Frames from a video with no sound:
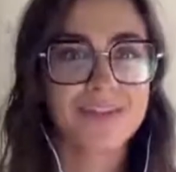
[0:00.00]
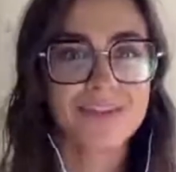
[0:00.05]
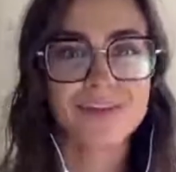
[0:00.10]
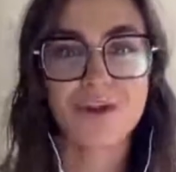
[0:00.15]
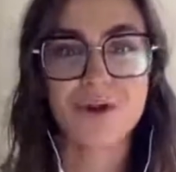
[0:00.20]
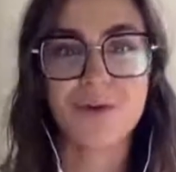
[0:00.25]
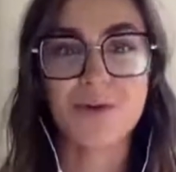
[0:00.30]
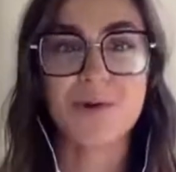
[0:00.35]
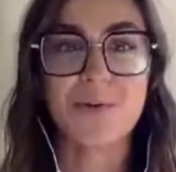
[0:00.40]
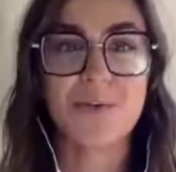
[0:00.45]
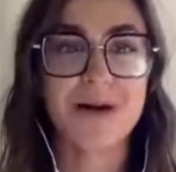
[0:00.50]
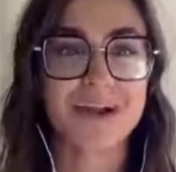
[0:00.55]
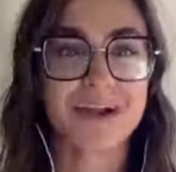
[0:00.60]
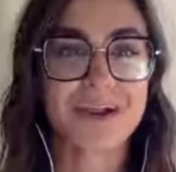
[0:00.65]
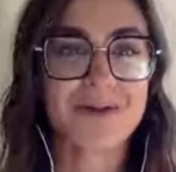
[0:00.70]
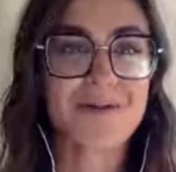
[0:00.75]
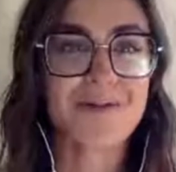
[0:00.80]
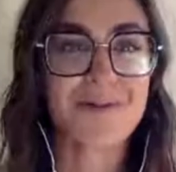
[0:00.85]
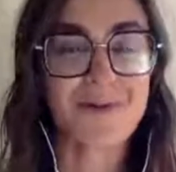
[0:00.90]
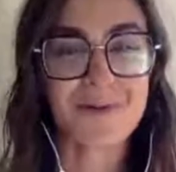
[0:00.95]
Who am I going
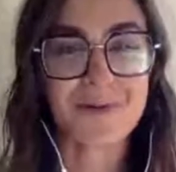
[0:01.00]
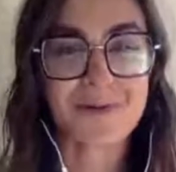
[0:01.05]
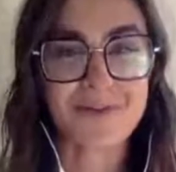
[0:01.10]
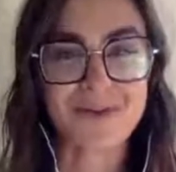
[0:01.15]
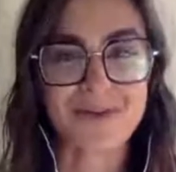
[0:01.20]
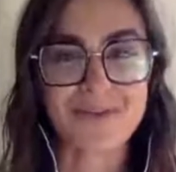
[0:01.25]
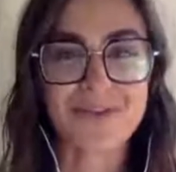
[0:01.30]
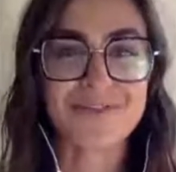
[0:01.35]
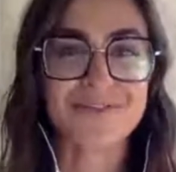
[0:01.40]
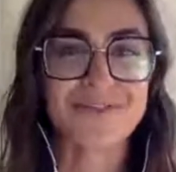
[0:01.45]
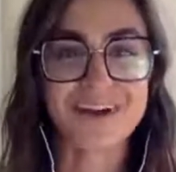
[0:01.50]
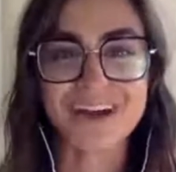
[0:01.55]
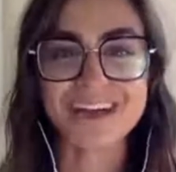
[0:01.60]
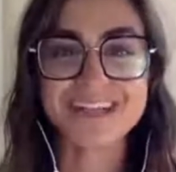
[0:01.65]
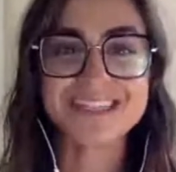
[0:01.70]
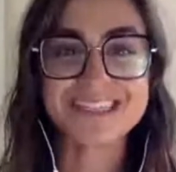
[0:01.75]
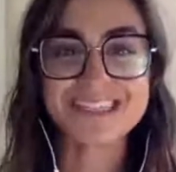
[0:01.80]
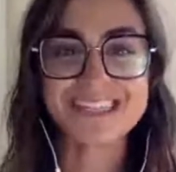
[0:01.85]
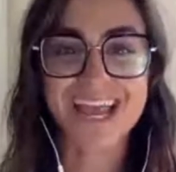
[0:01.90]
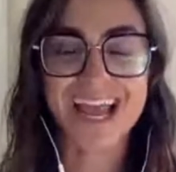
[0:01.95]
to walk with on the
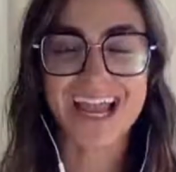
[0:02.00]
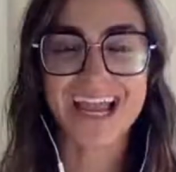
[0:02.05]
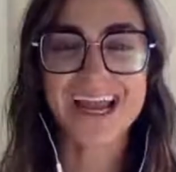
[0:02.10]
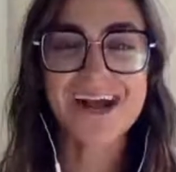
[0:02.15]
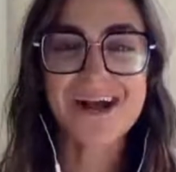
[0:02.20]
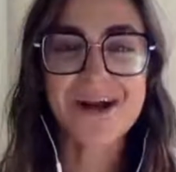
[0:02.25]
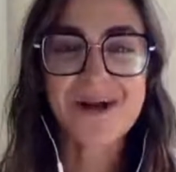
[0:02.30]
first day?